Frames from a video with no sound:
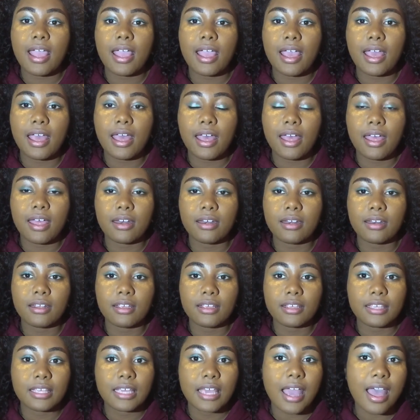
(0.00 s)
And
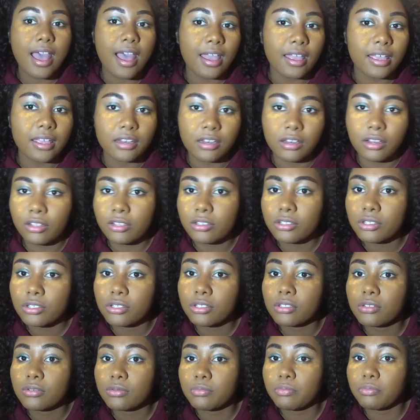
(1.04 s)
yeah, it
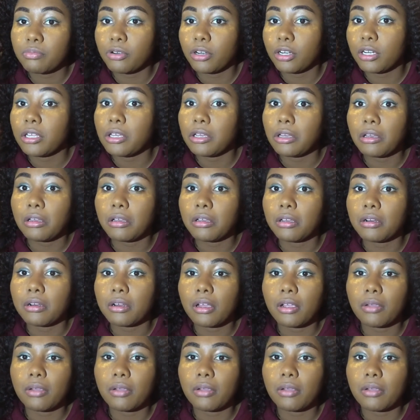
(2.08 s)
looks pretty good.